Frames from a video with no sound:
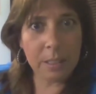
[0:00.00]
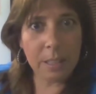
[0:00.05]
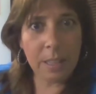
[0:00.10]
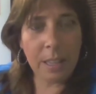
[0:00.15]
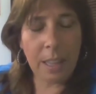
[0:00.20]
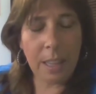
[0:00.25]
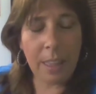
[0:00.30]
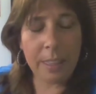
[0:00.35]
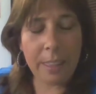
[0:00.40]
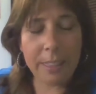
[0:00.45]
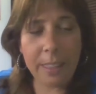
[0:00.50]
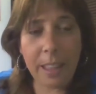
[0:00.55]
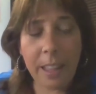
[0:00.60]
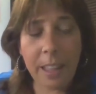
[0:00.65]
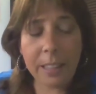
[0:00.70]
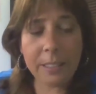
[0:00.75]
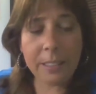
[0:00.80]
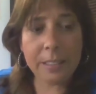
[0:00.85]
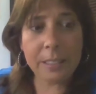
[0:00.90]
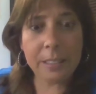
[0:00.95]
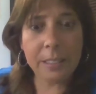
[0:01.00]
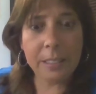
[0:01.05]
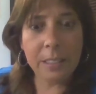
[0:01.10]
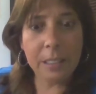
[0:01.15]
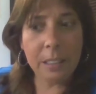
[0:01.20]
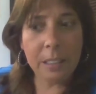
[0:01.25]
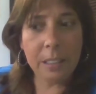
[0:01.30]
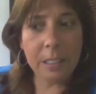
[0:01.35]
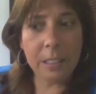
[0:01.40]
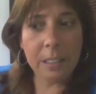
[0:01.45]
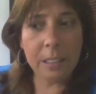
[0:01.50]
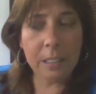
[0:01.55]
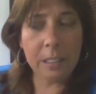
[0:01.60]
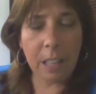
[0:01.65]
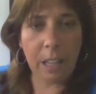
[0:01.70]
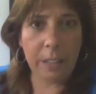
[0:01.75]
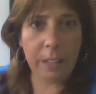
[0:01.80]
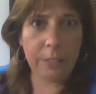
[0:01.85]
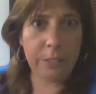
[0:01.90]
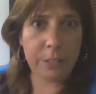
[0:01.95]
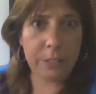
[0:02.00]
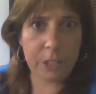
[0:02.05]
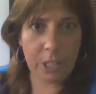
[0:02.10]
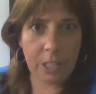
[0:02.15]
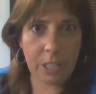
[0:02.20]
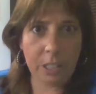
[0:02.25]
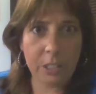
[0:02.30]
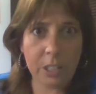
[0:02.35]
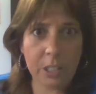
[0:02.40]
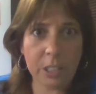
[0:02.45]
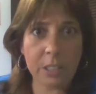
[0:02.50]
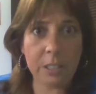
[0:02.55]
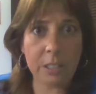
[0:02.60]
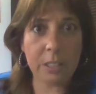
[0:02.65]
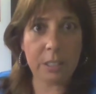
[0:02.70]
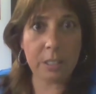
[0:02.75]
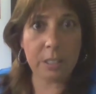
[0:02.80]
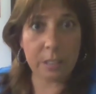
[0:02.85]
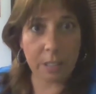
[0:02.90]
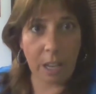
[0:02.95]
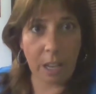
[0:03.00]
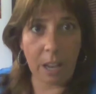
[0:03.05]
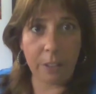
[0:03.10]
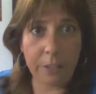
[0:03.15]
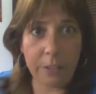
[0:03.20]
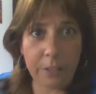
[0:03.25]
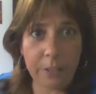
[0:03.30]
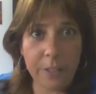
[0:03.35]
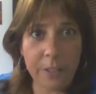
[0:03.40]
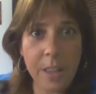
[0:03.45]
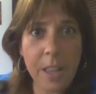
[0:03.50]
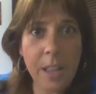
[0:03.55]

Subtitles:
And that's life-changing stuff.